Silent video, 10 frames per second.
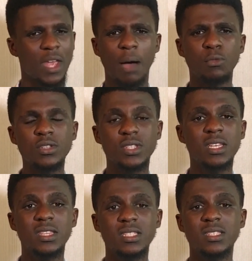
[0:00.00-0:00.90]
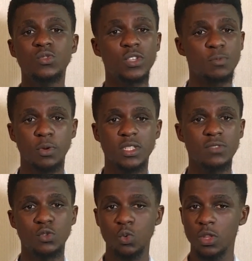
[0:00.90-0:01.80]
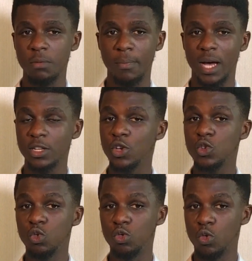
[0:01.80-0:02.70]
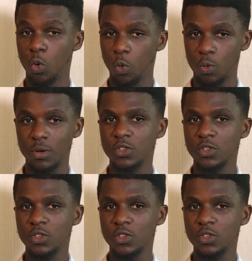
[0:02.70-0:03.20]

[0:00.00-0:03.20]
I'm not saying this is responsive to only man. No.